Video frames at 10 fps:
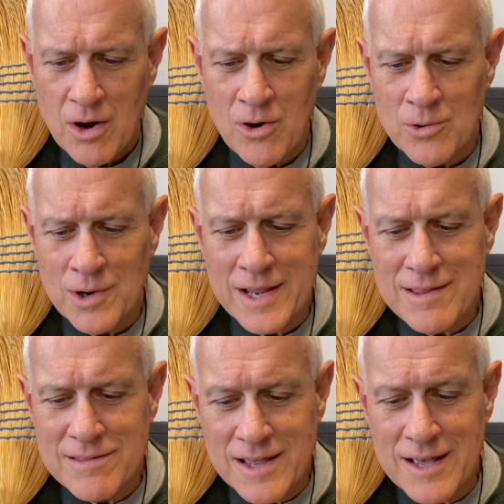Only
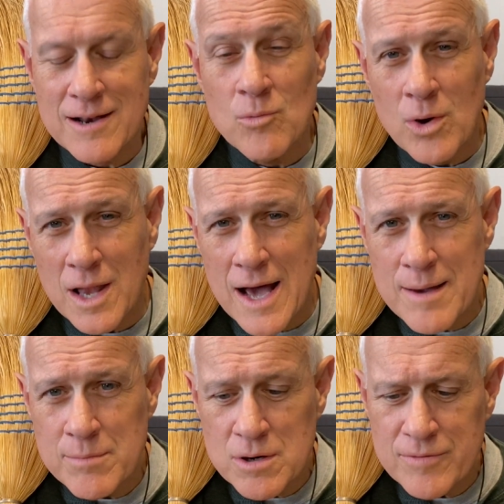then will I
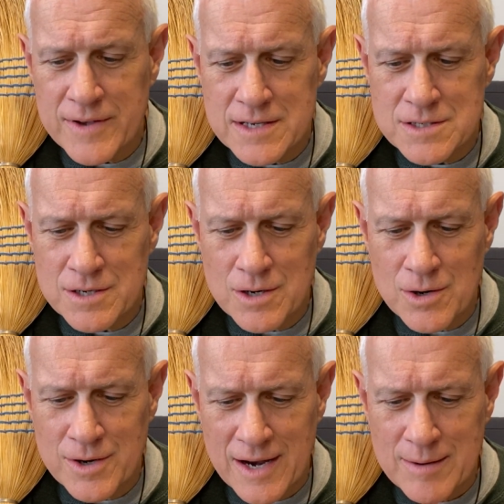move into
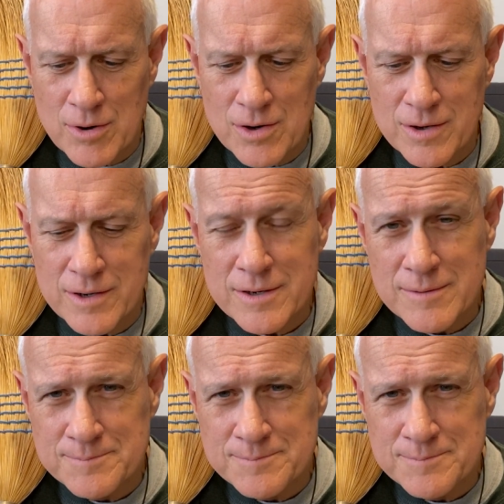your neighborhood.